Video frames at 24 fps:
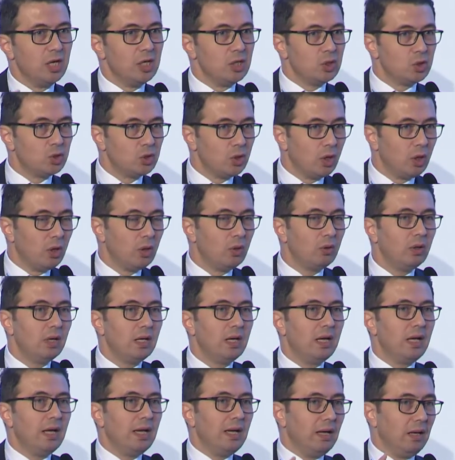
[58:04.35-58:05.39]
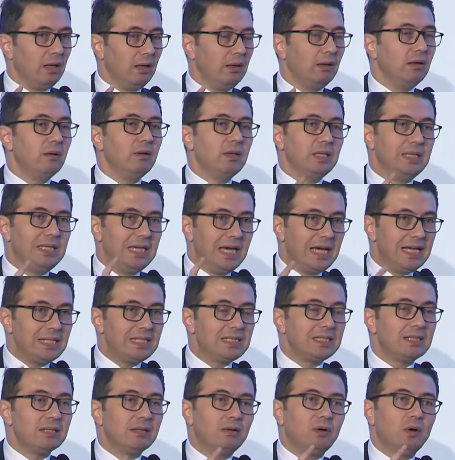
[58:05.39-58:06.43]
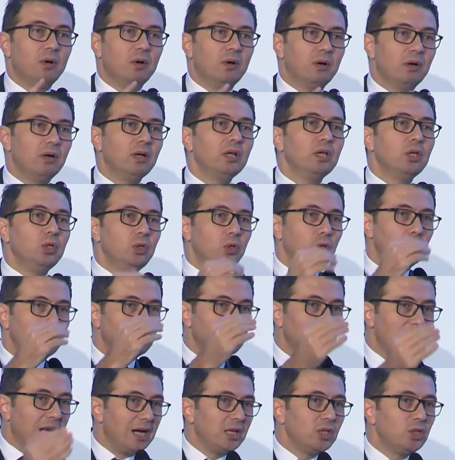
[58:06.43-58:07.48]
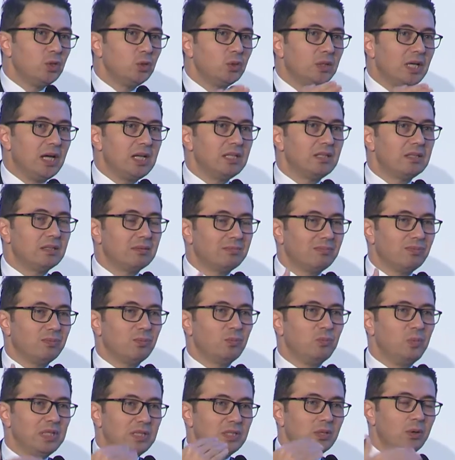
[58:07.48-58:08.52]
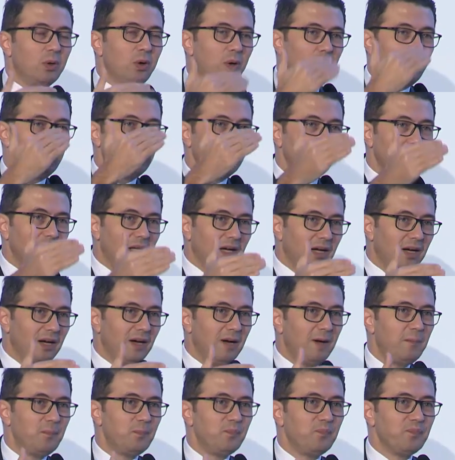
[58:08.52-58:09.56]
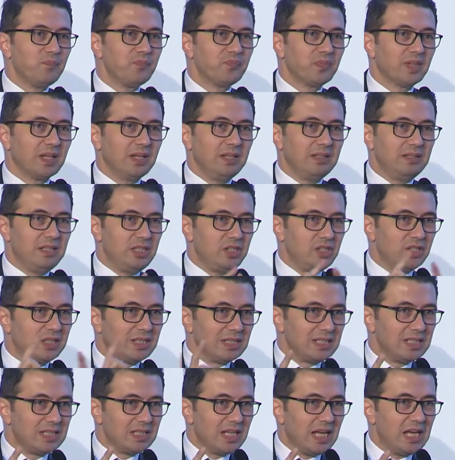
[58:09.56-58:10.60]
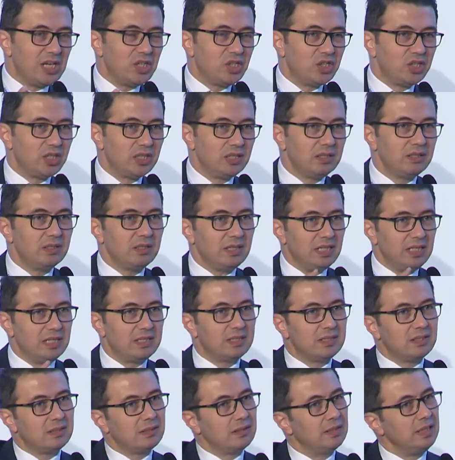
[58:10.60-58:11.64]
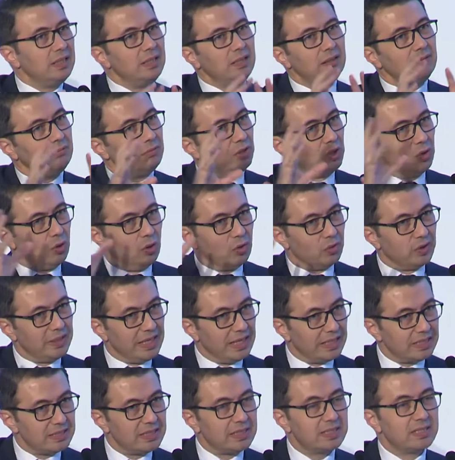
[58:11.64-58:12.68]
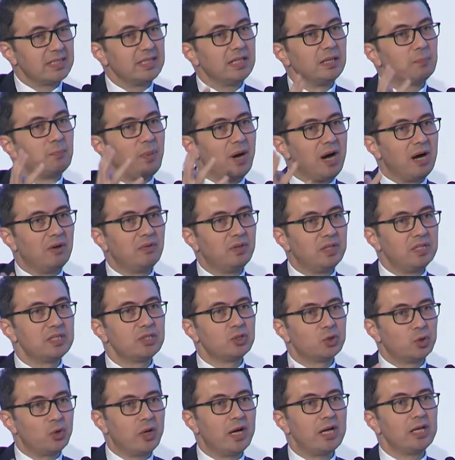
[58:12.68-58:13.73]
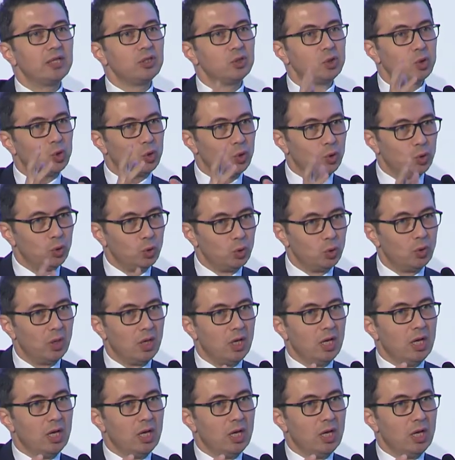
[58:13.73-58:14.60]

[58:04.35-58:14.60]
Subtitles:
So yes, you can argue that with the whole digitalization, it's the, you know, the existing powers trying to